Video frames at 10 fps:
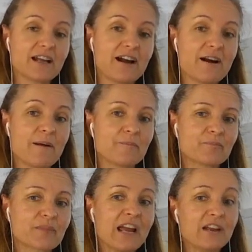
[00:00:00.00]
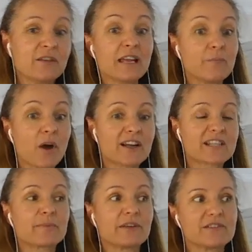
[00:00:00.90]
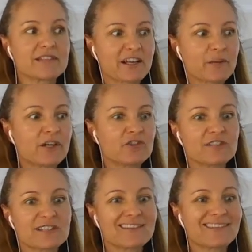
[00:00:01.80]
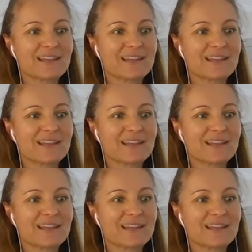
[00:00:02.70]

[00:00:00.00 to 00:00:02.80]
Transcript: And in my experience, acupuncture isn't